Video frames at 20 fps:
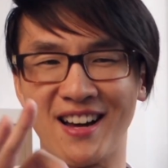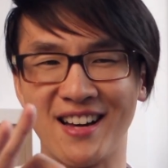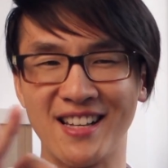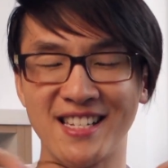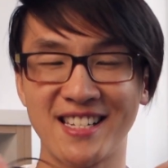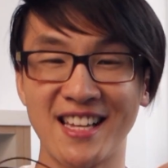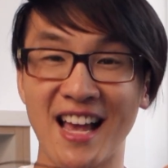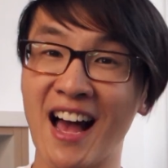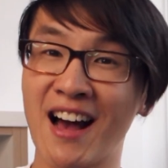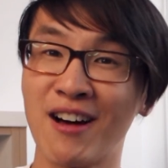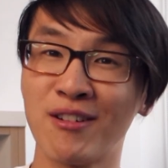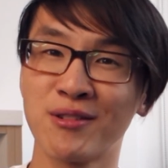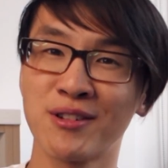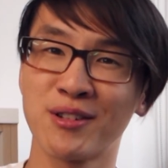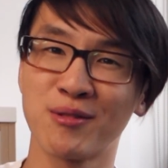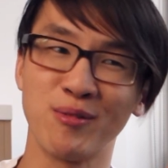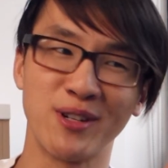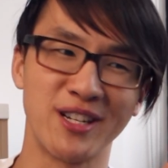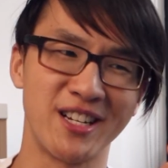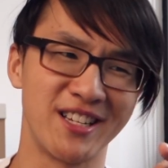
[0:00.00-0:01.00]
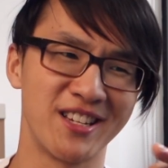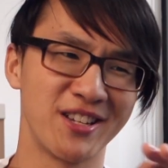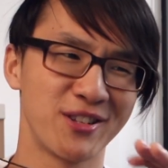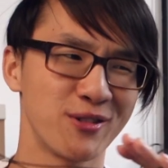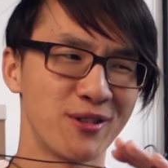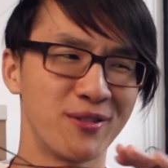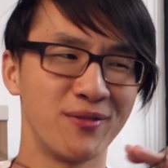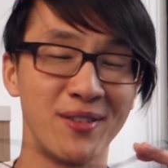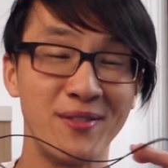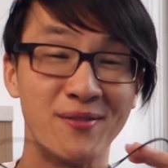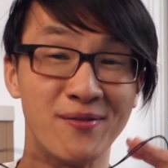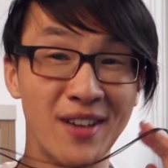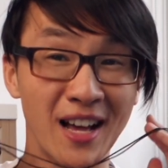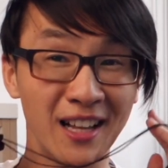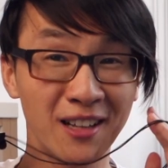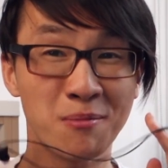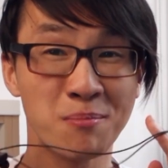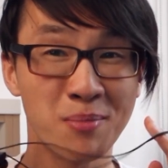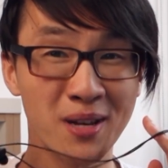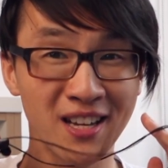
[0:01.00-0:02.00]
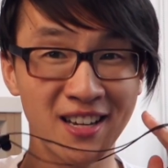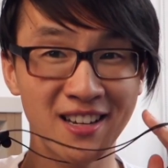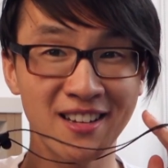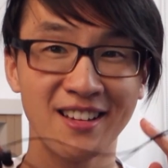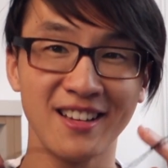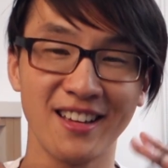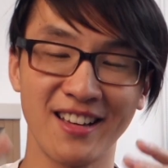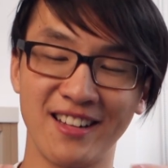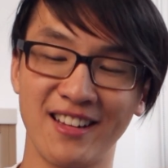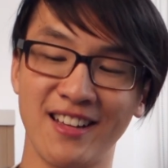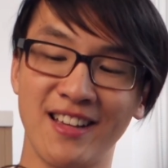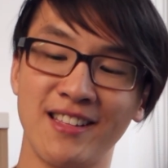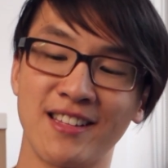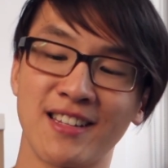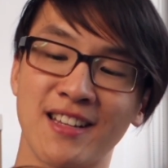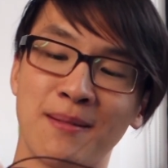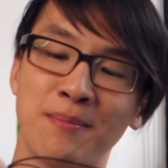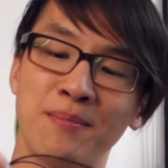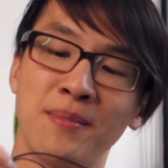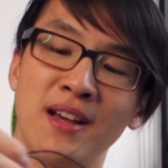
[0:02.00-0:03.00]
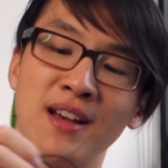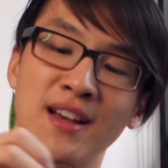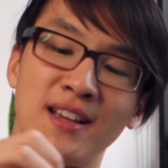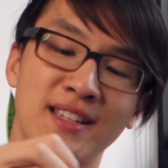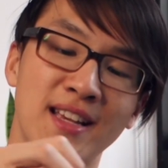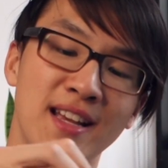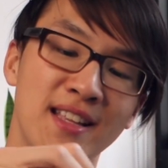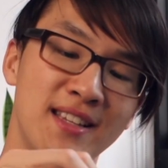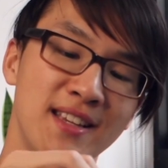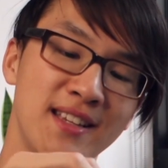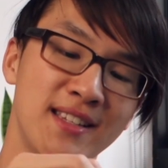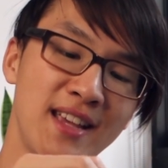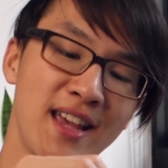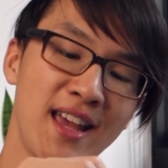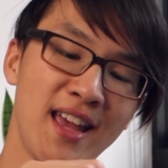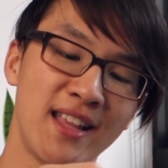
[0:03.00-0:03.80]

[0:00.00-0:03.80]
sound, which is sort of enveloping in some senses,